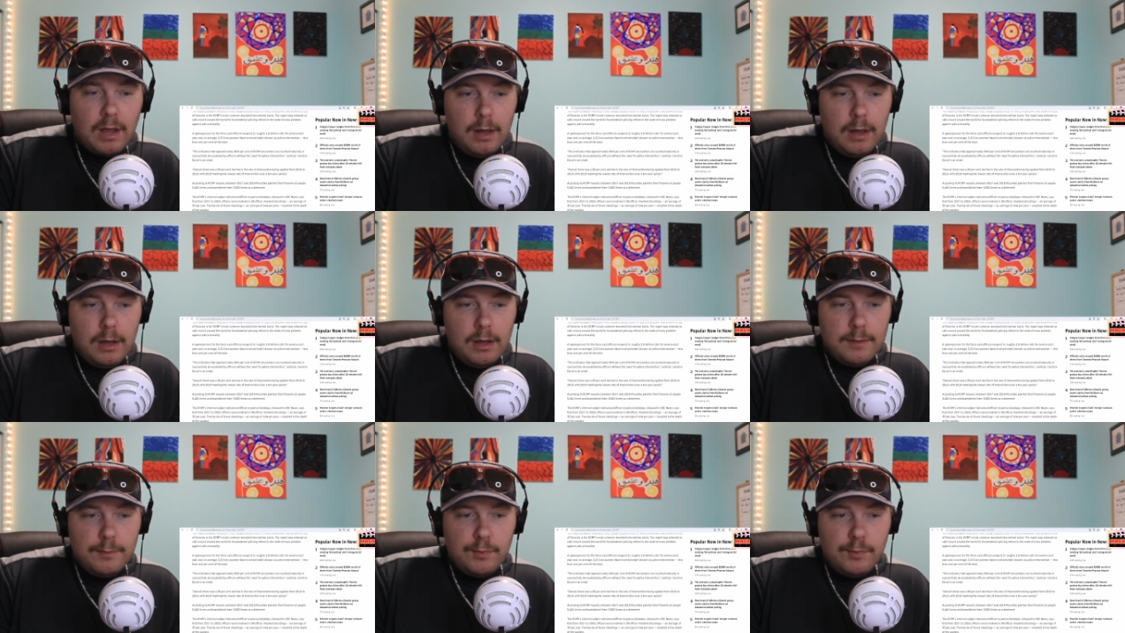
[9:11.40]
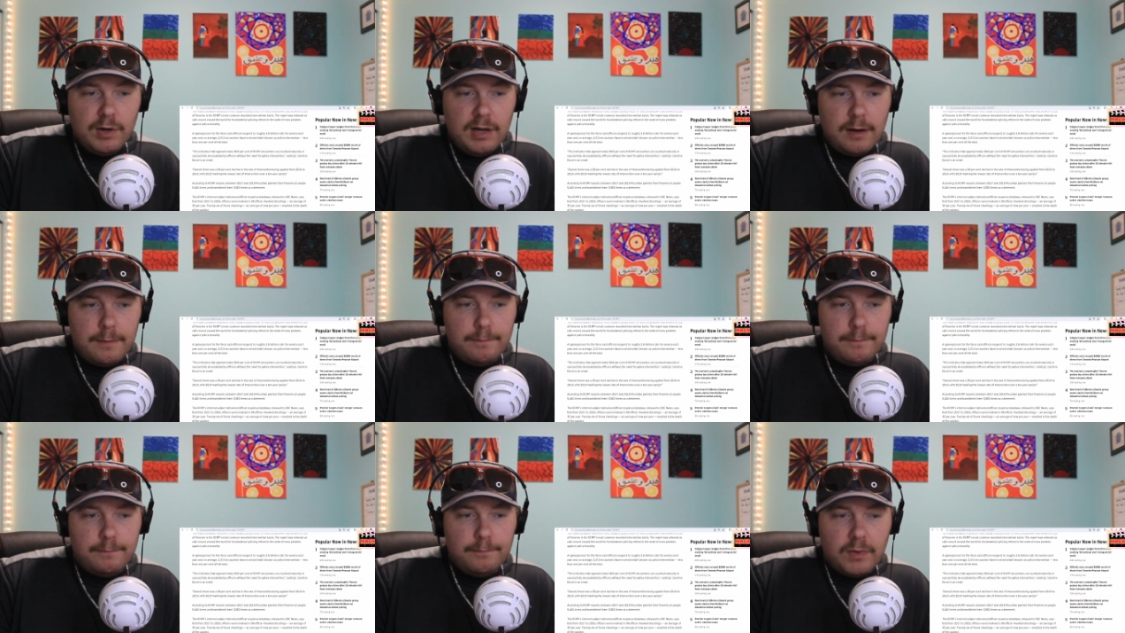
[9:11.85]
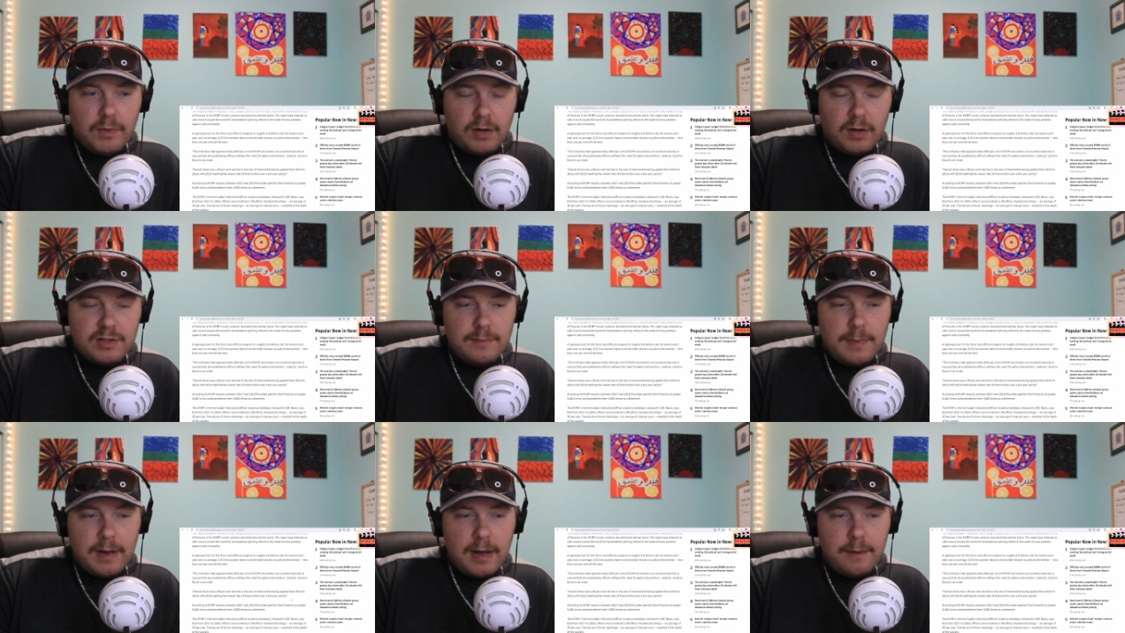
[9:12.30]
Pretty good. Not
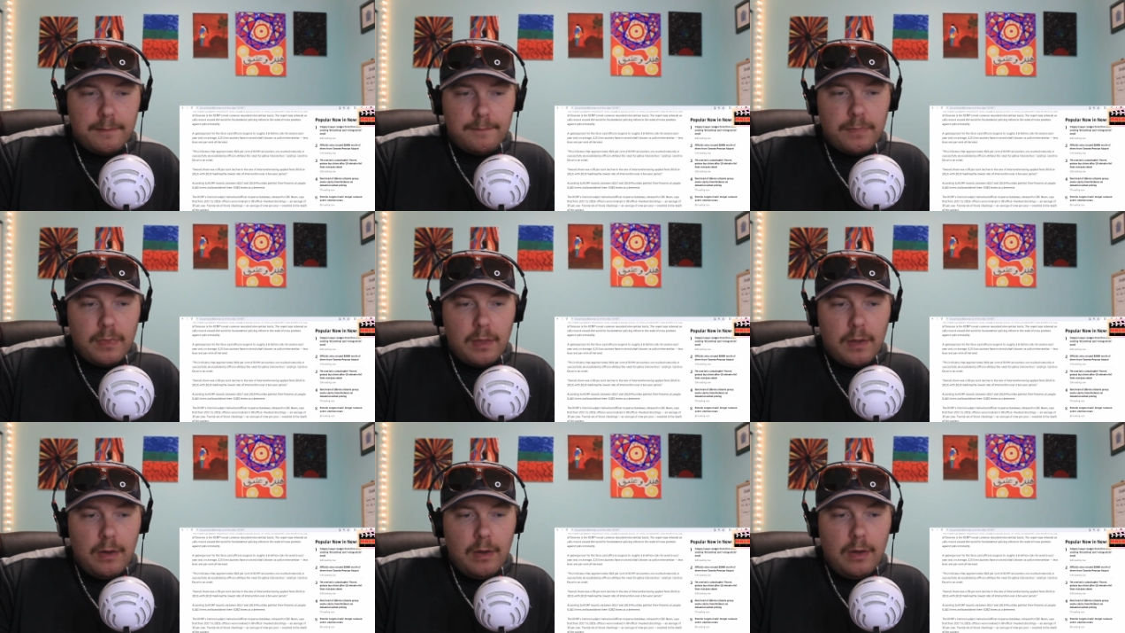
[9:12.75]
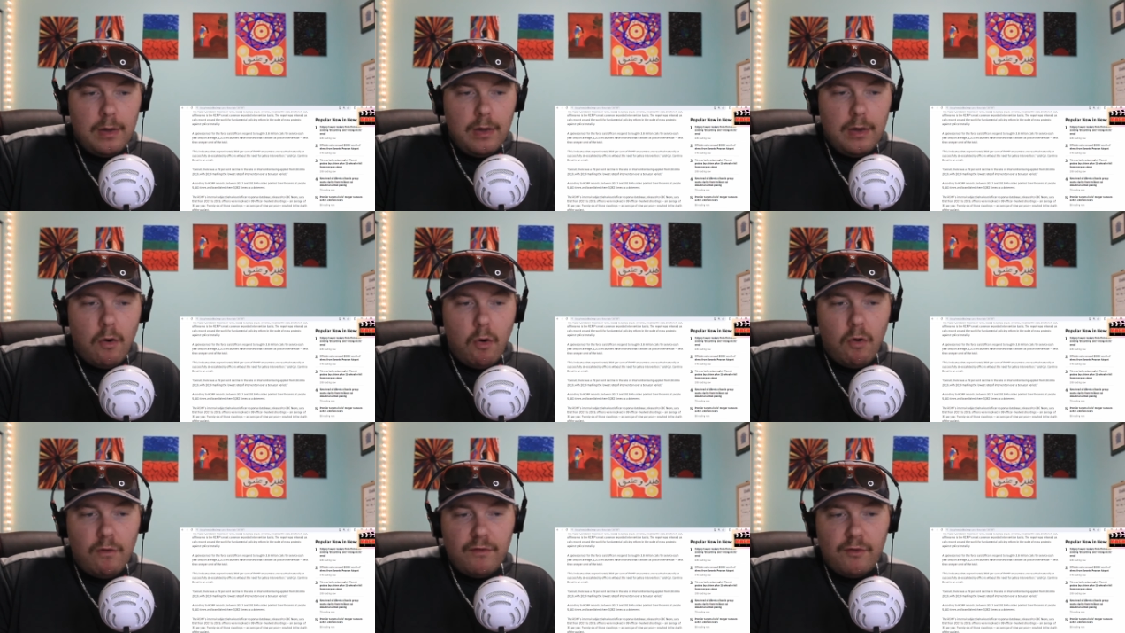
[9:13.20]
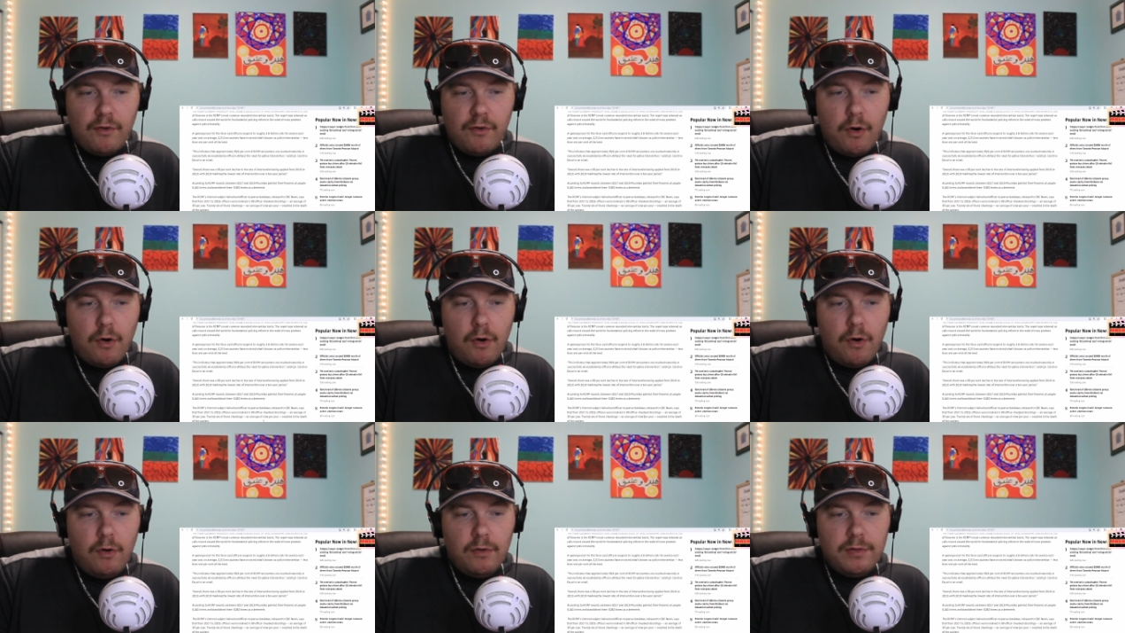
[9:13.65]
too bad.
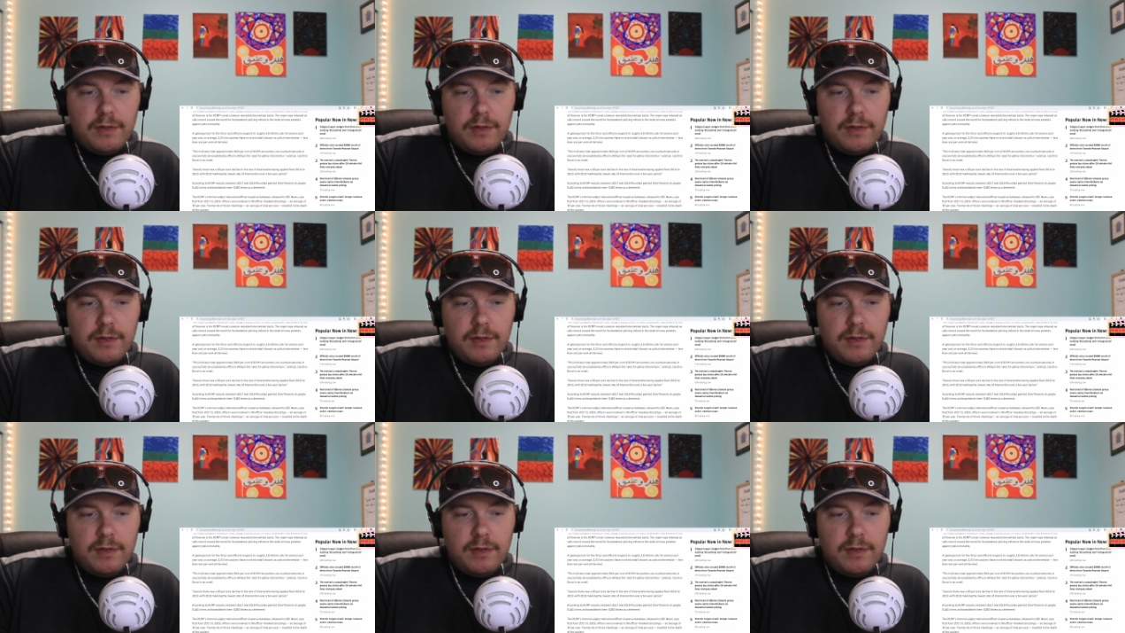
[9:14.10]
Overall,